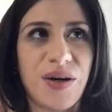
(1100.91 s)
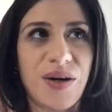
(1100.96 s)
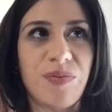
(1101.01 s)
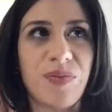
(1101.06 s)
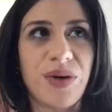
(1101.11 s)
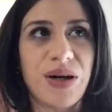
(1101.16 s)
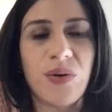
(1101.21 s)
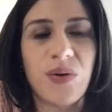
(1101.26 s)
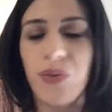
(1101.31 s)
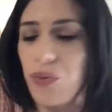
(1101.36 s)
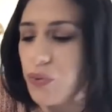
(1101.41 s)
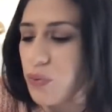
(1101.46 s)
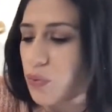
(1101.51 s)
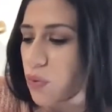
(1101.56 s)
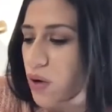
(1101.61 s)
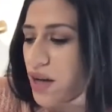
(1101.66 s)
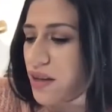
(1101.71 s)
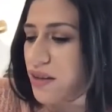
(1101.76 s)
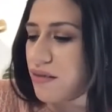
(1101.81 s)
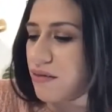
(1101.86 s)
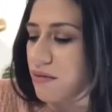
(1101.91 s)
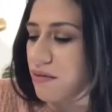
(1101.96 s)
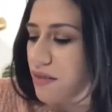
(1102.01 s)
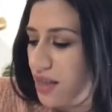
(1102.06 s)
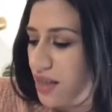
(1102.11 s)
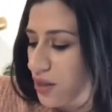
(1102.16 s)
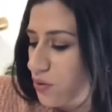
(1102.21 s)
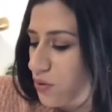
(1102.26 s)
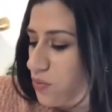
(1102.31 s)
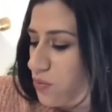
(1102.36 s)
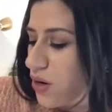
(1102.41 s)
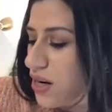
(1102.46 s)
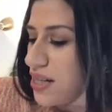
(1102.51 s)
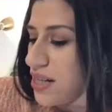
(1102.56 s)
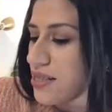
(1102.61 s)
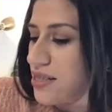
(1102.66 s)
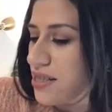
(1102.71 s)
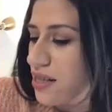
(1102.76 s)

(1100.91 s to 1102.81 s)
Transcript: But one thing was